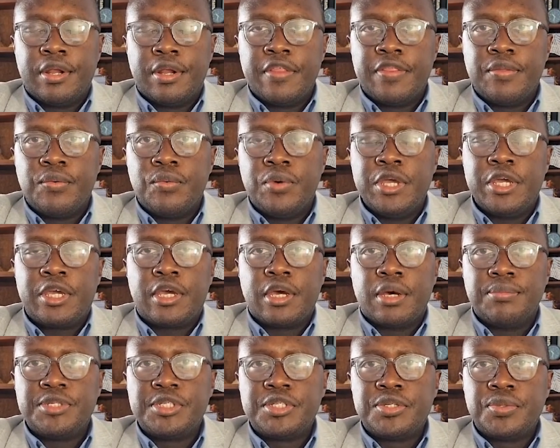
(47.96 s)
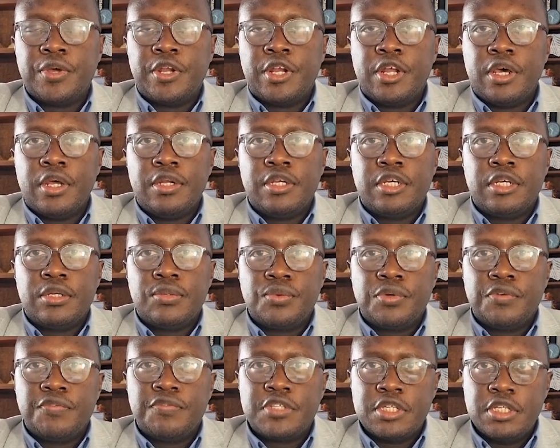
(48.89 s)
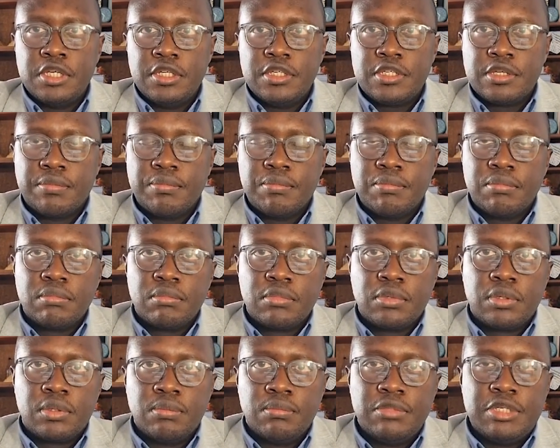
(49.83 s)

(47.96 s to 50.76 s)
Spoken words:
Another week comes to an end, and we've seen some